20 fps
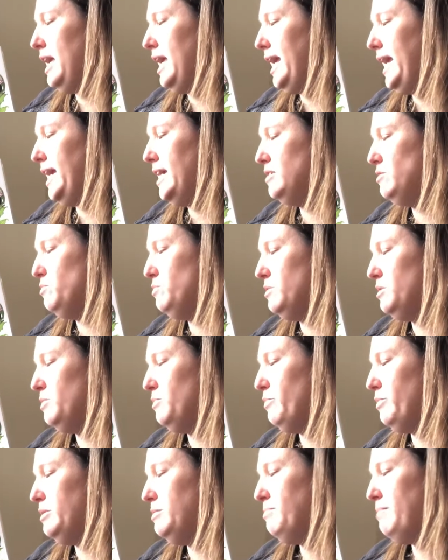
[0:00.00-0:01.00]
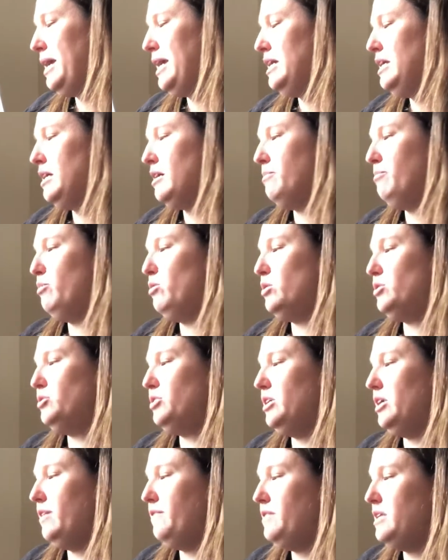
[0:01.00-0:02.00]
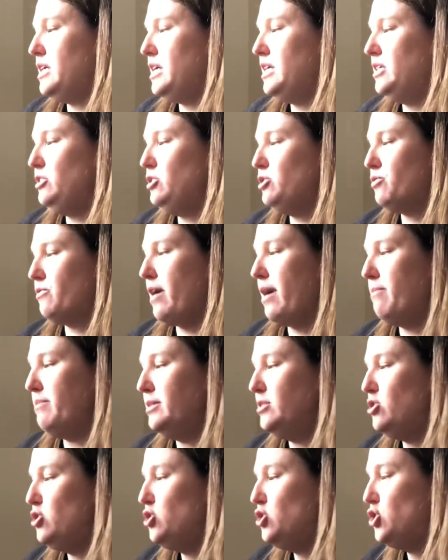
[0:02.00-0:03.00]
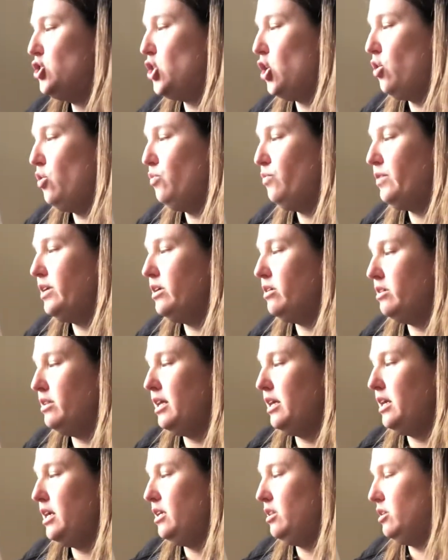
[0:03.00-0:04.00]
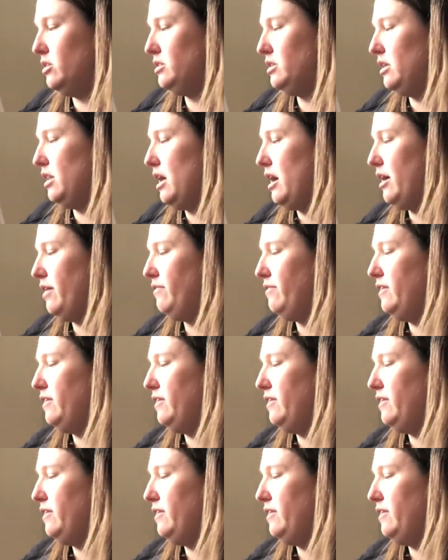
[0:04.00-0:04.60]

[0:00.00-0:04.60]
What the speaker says: Hans was painting a portrait of the Easter rabbit, so real that he looked alive.